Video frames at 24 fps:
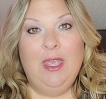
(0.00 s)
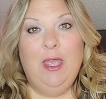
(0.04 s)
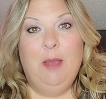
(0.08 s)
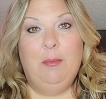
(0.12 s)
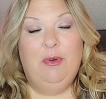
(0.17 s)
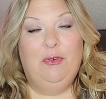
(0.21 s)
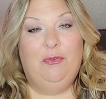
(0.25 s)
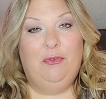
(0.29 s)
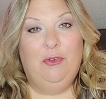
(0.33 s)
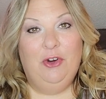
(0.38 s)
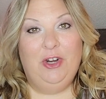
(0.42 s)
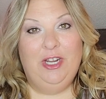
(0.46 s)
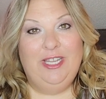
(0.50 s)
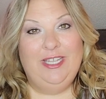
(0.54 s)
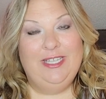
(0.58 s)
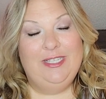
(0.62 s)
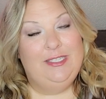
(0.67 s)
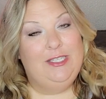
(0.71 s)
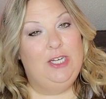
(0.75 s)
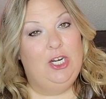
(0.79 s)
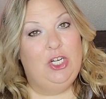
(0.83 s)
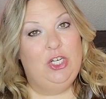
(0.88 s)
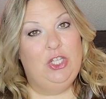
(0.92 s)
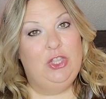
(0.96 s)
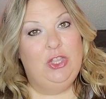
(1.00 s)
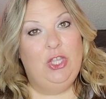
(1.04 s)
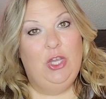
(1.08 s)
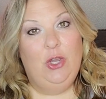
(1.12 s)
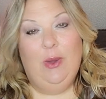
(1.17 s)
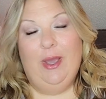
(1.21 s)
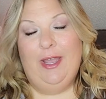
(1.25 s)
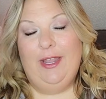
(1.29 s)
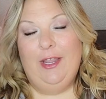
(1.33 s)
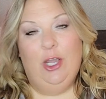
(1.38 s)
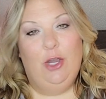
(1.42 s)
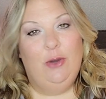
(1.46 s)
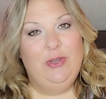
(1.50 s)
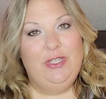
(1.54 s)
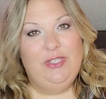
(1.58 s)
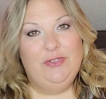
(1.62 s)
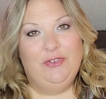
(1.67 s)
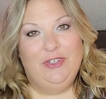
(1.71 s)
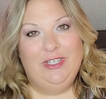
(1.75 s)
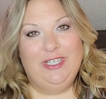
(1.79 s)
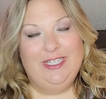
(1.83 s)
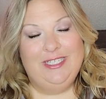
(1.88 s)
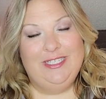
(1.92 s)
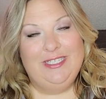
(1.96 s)
Before I get started though, I always
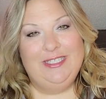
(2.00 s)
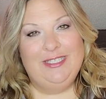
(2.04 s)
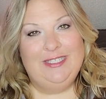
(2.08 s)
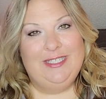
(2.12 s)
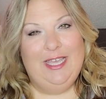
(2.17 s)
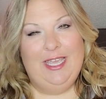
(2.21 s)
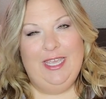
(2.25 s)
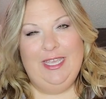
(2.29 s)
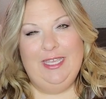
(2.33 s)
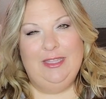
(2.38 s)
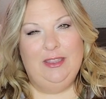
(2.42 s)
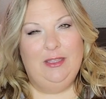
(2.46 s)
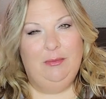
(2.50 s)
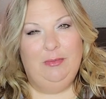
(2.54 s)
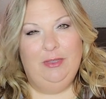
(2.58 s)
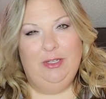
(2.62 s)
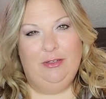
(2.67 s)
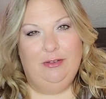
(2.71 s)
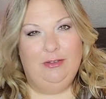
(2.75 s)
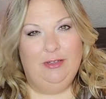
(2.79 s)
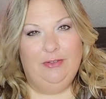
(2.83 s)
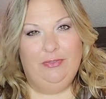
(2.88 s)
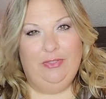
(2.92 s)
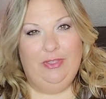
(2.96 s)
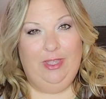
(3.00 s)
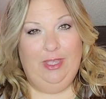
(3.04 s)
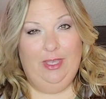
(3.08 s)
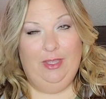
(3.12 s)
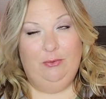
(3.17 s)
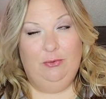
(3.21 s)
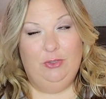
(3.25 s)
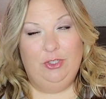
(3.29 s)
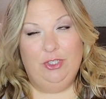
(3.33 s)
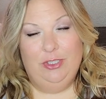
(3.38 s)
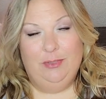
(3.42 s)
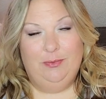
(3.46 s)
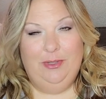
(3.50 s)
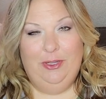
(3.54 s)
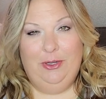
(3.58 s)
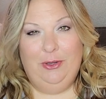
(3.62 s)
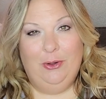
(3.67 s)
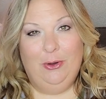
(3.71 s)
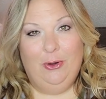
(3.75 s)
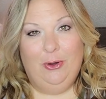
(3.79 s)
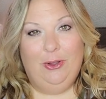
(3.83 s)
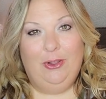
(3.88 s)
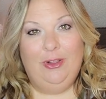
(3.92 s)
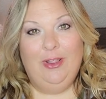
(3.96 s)
forget to say in the middle or at the end, which is my
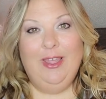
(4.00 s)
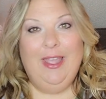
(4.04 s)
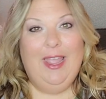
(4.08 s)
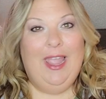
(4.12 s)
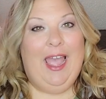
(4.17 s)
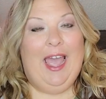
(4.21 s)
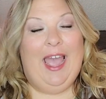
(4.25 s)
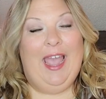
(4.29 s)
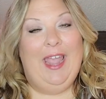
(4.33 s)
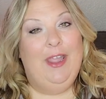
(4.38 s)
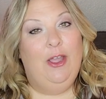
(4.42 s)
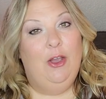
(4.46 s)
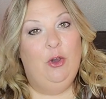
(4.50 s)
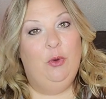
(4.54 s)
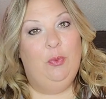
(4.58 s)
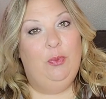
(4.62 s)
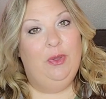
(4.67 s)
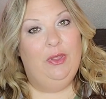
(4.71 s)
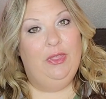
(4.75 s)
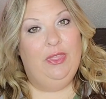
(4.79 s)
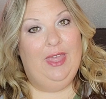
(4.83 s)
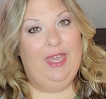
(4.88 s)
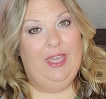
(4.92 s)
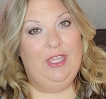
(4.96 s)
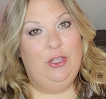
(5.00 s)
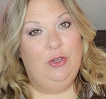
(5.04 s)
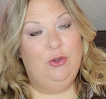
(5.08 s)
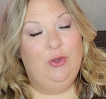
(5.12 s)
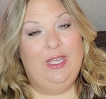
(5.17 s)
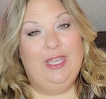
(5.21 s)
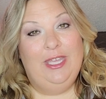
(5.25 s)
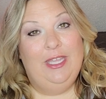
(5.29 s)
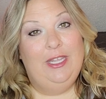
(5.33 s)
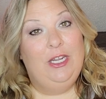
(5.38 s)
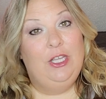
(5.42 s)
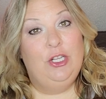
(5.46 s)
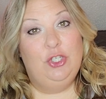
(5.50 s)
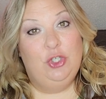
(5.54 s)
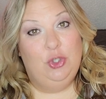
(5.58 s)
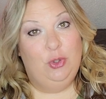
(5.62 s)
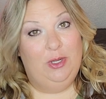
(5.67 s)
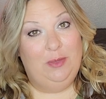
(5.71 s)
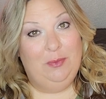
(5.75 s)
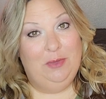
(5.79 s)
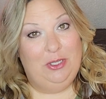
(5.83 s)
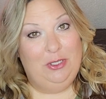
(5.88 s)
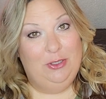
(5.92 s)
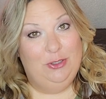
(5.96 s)
goal, I hope that you can
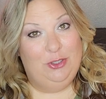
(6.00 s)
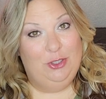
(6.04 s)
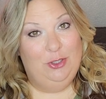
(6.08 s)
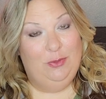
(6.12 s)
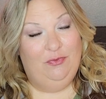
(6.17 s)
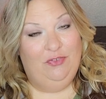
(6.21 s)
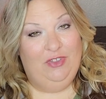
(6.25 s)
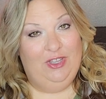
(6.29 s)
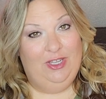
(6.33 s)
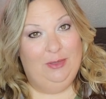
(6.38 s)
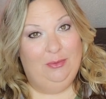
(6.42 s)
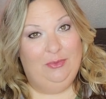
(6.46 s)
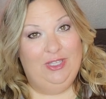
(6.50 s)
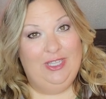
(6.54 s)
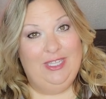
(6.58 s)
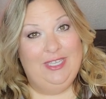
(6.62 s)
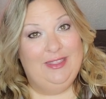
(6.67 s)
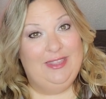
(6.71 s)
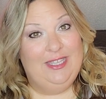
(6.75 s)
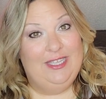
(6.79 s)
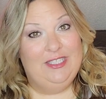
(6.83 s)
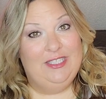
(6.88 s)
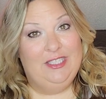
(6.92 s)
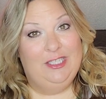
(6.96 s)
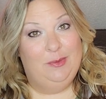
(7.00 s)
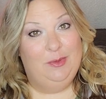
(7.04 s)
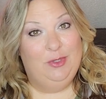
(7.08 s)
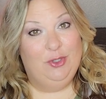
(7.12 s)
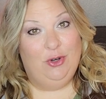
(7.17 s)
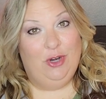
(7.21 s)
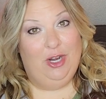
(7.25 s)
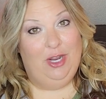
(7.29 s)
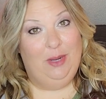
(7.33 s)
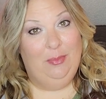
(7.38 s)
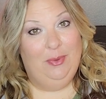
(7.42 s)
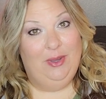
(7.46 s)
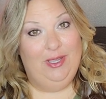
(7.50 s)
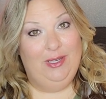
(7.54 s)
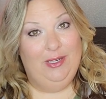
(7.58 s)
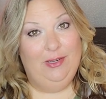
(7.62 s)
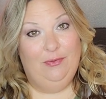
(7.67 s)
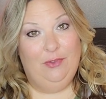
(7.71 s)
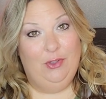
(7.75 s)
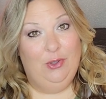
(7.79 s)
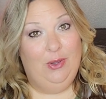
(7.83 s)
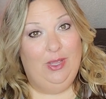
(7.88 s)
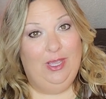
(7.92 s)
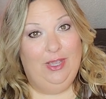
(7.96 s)
join my YouTube family, hit that subscribe button
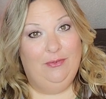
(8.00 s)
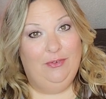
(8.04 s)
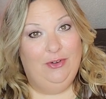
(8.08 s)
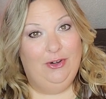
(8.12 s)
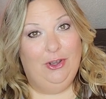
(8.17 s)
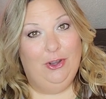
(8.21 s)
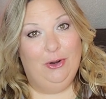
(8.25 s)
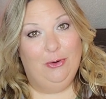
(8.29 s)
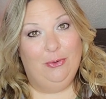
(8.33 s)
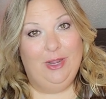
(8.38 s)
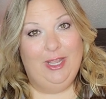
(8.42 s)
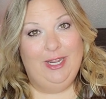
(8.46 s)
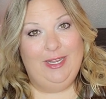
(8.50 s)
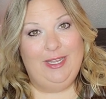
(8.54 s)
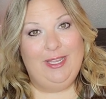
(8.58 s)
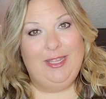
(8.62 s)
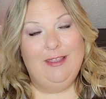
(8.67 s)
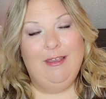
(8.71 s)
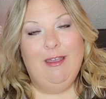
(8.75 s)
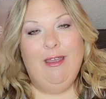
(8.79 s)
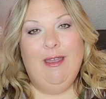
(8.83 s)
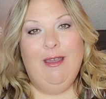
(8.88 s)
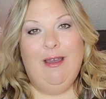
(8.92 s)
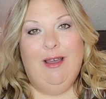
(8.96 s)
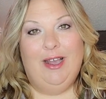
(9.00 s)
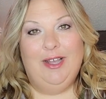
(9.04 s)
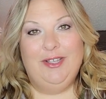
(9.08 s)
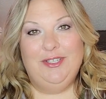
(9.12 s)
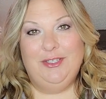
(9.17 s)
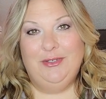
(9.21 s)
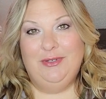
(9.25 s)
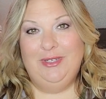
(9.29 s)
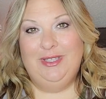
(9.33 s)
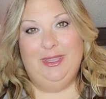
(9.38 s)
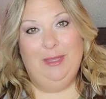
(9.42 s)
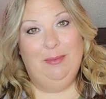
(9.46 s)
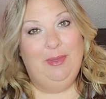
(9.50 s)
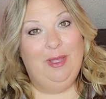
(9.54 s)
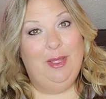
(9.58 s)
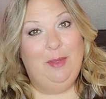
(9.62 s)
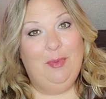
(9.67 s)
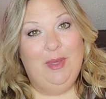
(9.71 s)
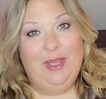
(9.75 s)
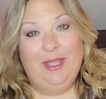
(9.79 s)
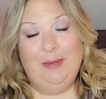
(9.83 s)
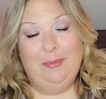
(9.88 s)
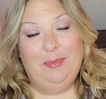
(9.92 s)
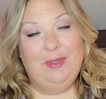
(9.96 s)
if you haven't already. Also hit the bell
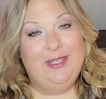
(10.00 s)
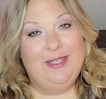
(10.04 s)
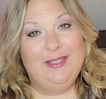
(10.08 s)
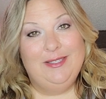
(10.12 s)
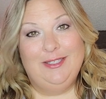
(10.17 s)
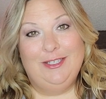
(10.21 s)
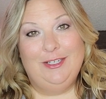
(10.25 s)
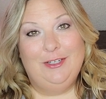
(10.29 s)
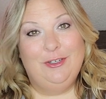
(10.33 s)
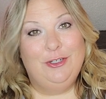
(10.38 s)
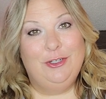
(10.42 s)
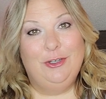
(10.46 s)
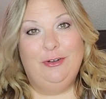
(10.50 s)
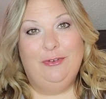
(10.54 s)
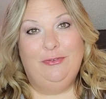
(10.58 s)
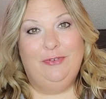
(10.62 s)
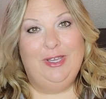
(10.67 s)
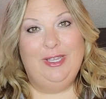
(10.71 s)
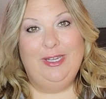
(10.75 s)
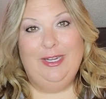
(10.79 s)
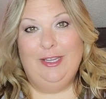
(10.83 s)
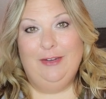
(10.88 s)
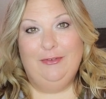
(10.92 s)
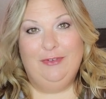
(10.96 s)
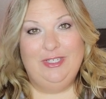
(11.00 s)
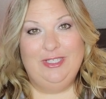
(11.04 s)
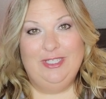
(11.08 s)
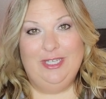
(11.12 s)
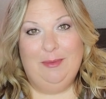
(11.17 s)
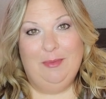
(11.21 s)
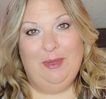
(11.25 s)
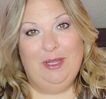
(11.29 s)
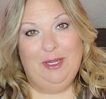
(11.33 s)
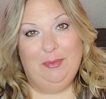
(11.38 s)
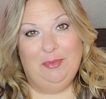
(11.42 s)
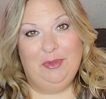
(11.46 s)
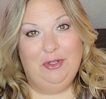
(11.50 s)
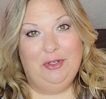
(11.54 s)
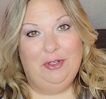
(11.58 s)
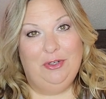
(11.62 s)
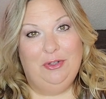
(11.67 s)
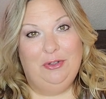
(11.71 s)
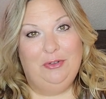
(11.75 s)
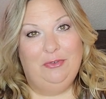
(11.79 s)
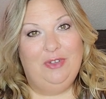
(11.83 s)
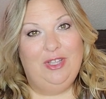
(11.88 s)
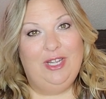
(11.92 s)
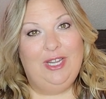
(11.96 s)
button because then you're notified every time I upload a
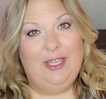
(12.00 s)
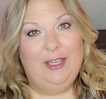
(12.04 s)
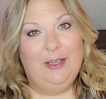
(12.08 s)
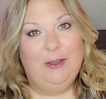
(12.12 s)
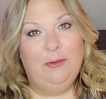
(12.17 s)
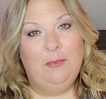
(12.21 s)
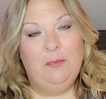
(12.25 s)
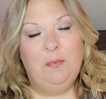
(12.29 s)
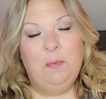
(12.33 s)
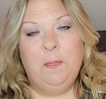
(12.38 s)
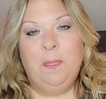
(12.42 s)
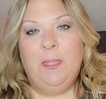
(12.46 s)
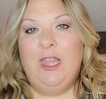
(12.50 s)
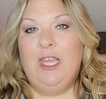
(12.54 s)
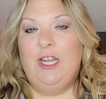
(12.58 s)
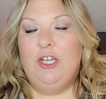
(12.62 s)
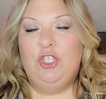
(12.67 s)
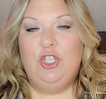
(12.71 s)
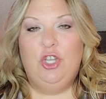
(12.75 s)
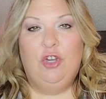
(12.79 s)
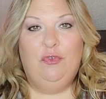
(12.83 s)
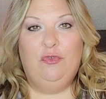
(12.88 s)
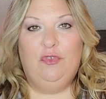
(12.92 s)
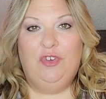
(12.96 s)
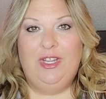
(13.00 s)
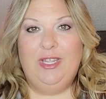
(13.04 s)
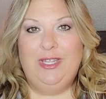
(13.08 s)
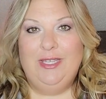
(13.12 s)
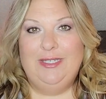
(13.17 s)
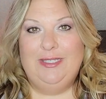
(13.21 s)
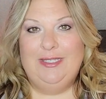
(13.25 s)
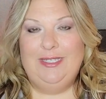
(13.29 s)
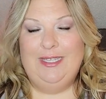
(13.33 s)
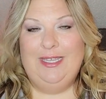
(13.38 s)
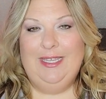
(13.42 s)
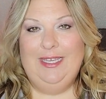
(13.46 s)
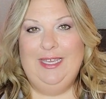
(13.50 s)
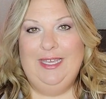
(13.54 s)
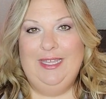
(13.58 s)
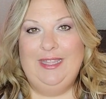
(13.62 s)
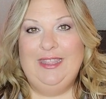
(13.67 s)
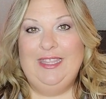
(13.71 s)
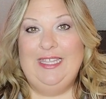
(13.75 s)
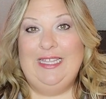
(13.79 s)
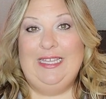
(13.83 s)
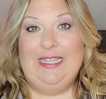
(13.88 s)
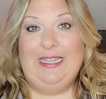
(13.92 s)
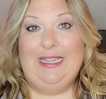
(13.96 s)
new video don't forget to
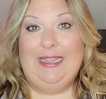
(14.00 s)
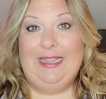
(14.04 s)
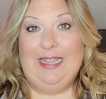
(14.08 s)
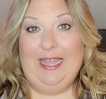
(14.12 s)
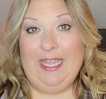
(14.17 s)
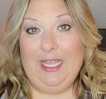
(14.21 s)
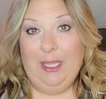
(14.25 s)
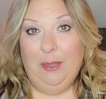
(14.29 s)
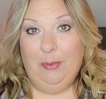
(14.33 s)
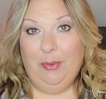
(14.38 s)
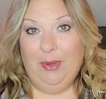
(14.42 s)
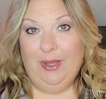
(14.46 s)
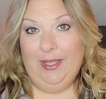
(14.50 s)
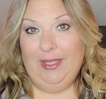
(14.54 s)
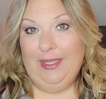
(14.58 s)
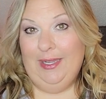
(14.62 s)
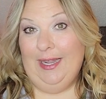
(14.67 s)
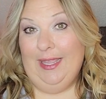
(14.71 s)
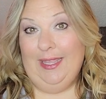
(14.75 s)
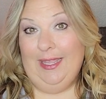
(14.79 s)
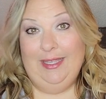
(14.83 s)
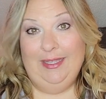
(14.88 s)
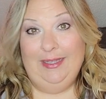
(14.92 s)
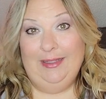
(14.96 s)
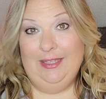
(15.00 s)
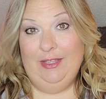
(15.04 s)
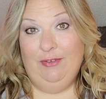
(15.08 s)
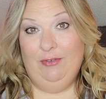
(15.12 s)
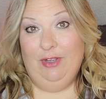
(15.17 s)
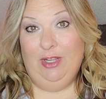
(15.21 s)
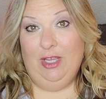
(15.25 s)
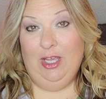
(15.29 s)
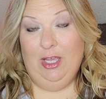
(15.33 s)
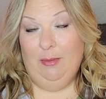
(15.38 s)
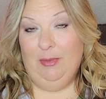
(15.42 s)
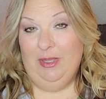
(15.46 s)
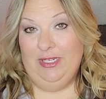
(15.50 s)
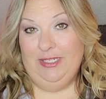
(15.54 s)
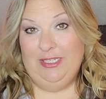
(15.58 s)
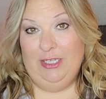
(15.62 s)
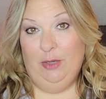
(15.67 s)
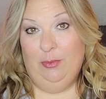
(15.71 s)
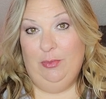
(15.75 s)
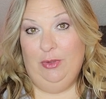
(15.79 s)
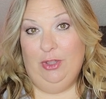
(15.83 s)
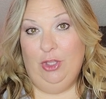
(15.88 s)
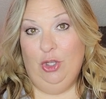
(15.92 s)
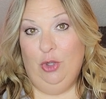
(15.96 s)
hit the like button and leave a comment
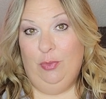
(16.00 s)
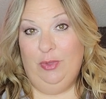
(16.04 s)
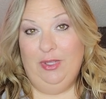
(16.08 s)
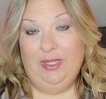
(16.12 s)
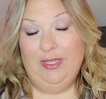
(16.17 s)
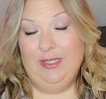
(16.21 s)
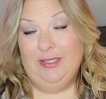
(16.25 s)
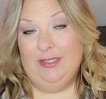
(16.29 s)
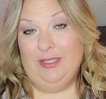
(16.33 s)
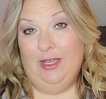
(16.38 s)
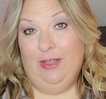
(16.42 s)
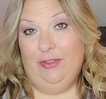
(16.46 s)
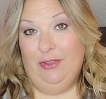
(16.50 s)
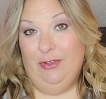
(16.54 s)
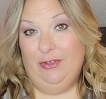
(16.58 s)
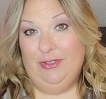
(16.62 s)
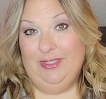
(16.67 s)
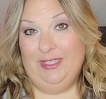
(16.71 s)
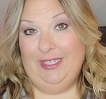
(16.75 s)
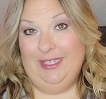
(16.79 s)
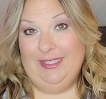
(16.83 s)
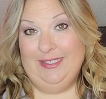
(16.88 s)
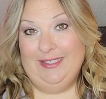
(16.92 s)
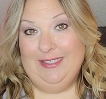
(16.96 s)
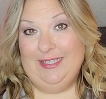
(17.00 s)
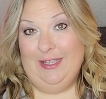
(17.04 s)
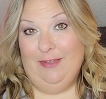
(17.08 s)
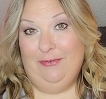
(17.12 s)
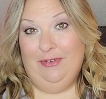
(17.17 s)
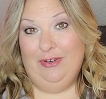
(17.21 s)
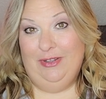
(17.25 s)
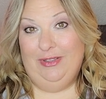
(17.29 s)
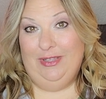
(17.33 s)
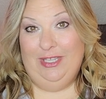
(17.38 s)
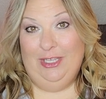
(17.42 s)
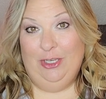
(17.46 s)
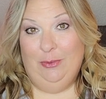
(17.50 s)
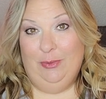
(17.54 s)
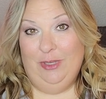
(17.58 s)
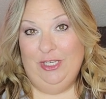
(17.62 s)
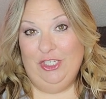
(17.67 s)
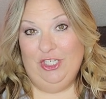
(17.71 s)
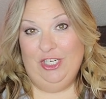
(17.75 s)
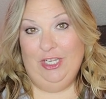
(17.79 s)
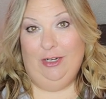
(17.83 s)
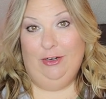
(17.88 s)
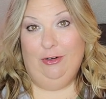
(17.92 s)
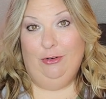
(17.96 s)
down below because all those things definitely help my
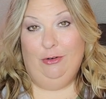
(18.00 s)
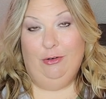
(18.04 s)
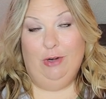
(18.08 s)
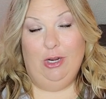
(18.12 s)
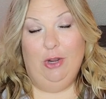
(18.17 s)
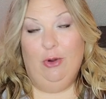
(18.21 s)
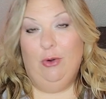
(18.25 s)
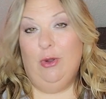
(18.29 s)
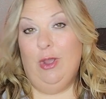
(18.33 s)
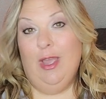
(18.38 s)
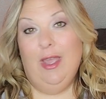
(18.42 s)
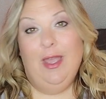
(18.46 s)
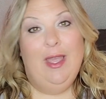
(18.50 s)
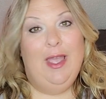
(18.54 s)
channel grow.